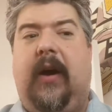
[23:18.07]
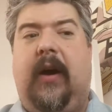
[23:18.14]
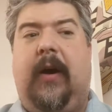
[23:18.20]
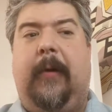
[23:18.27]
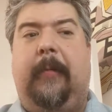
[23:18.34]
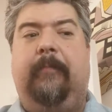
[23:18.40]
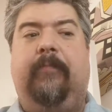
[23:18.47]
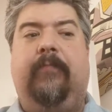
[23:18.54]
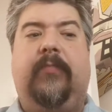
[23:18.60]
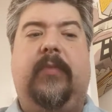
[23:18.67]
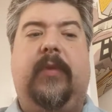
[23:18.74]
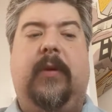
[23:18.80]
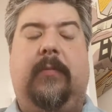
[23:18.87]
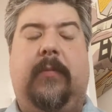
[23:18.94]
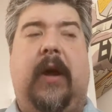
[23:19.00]
Um,
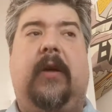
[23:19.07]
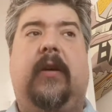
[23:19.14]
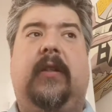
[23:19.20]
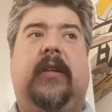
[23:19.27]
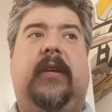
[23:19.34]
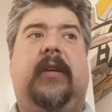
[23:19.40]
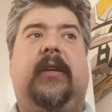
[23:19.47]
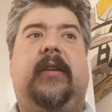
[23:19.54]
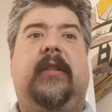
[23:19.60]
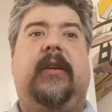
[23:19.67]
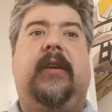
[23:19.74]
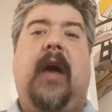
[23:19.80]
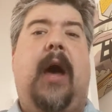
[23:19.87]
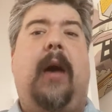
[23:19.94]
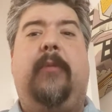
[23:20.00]
Apparently,
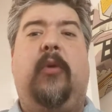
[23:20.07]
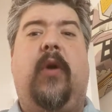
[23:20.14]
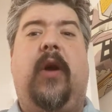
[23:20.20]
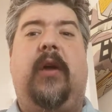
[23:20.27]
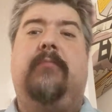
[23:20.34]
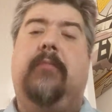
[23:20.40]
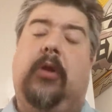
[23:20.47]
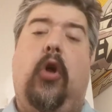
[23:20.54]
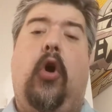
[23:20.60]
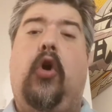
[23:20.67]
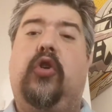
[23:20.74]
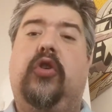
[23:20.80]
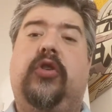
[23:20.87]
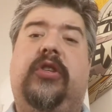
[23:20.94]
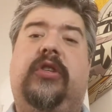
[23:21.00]
the copyright
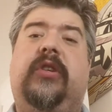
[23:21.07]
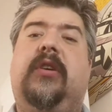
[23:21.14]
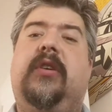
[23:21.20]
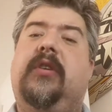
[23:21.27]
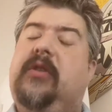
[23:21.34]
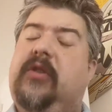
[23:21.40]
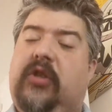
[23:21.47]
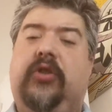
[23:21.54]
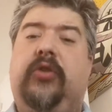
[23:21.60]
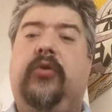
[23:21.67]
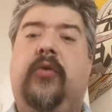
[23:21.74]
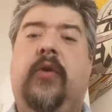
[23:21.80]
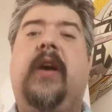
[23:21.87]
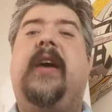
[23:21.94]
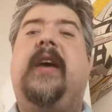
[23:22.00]
belongs
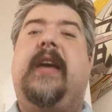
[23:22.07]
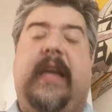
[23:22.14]
to